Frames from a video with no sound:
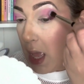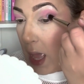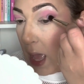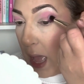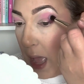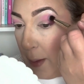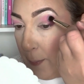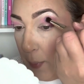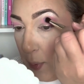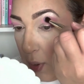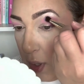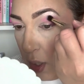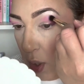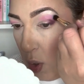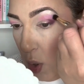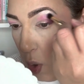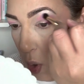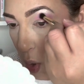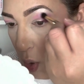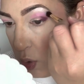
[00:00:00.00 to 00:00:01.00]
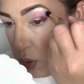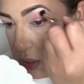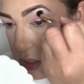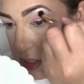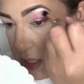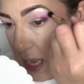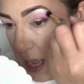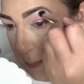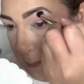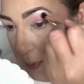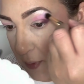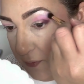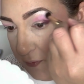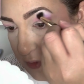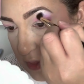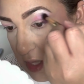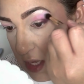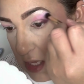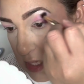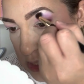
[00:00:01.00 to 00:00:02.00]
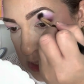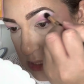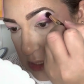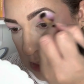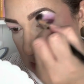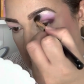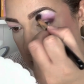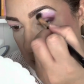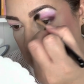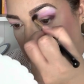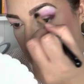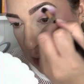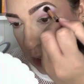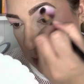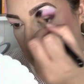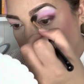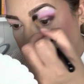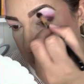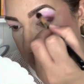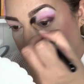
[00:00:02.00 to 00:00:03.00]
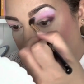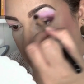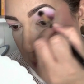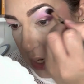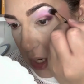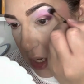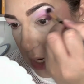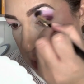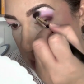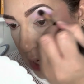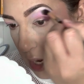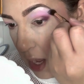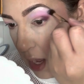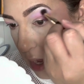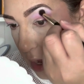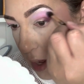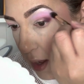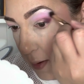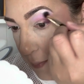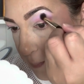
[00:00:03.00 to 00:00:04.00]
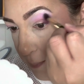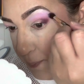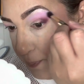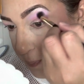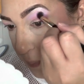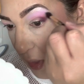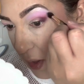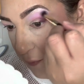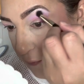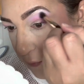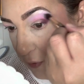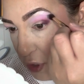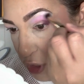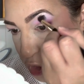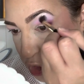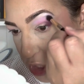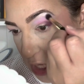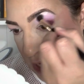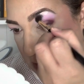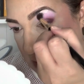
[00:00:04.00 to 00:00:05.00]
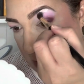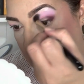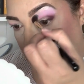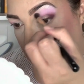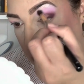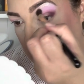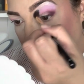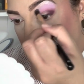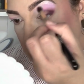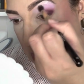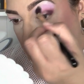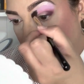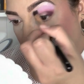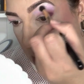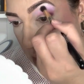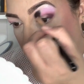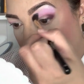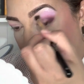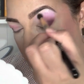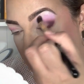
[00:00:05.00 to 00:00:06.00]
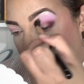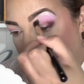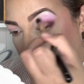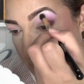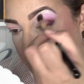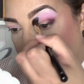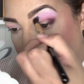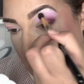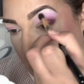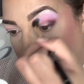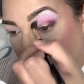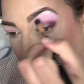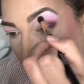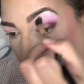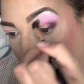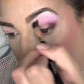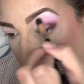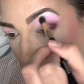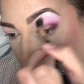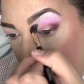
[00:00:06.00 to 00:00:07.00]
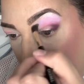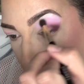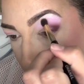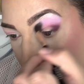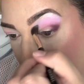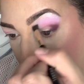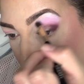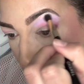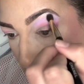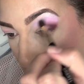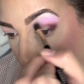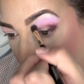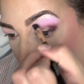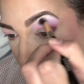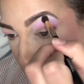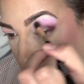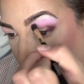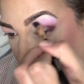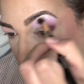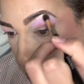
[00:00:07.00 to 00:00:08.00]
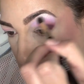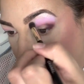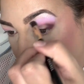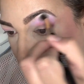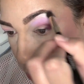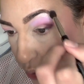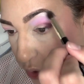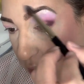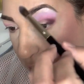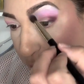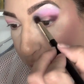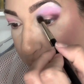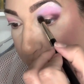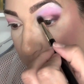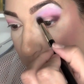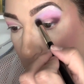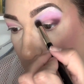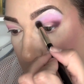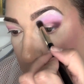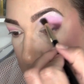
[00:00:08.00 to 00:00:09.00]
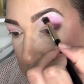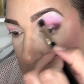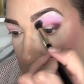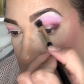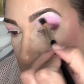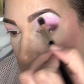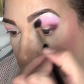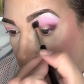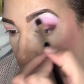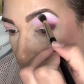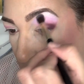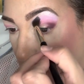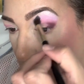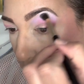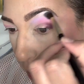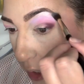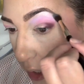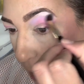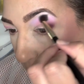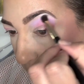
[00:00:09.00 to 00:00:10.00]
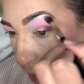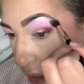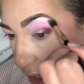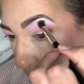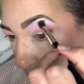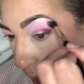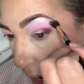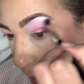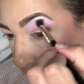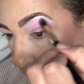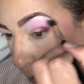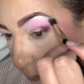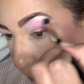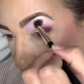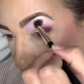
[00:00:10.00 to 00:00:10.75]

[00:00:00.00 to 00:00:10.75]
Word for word: I'm gonna go on top of this pretty first shade that I used there, but I'm gonna go a little bit more into the front like that.